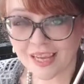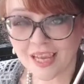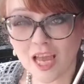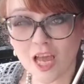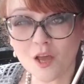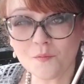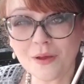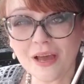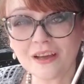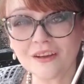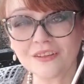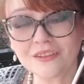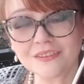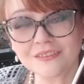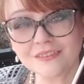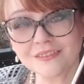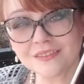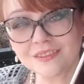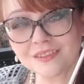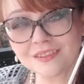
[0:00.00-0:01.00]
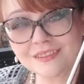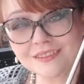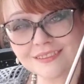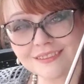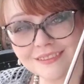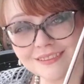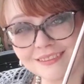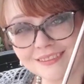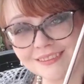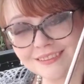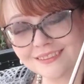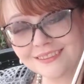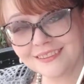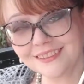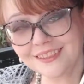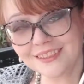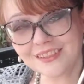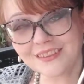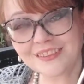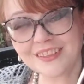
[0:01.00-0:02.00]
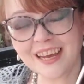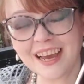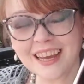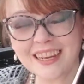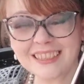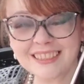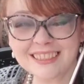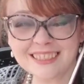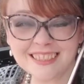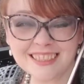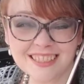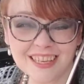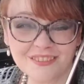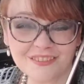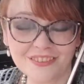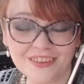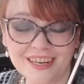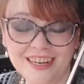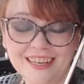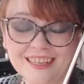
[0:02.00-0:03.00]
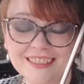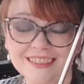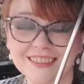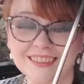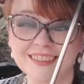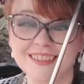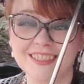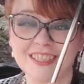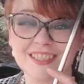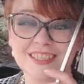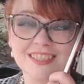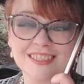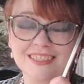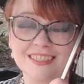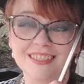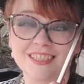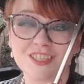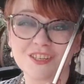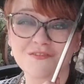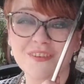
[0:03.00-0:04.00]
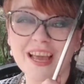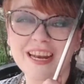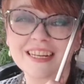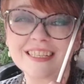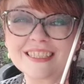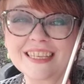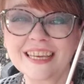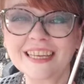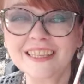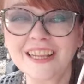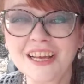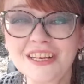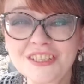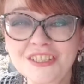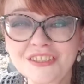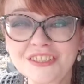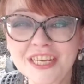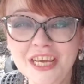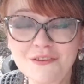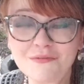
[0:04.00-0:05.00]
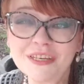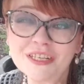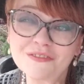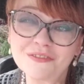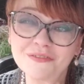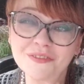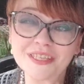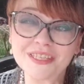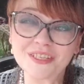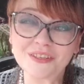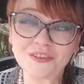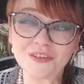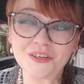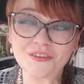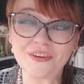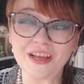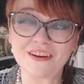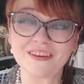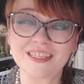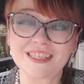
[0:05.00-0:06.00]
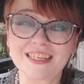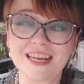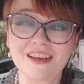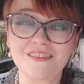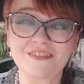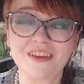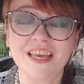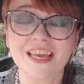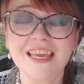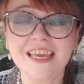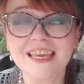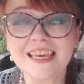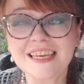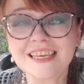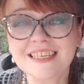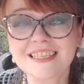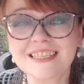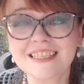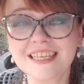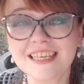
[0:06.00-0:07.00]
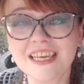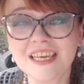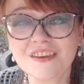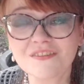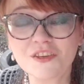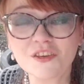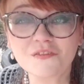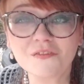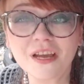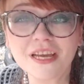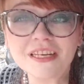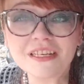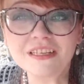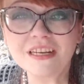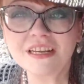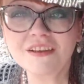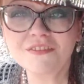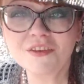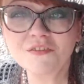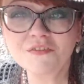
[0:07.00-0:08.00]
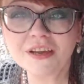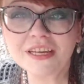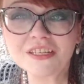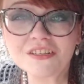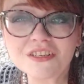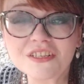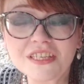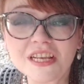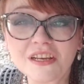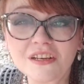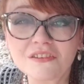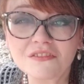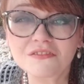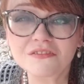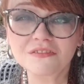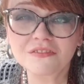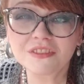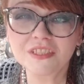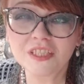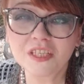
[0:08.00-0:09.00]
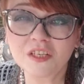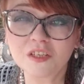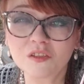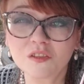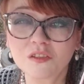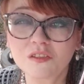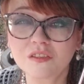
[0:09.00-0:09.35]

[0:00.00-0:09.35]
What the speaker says: about, you know, not suffering traumatic psychological damage from this coronavirus stuff, is if you find yourself, you know,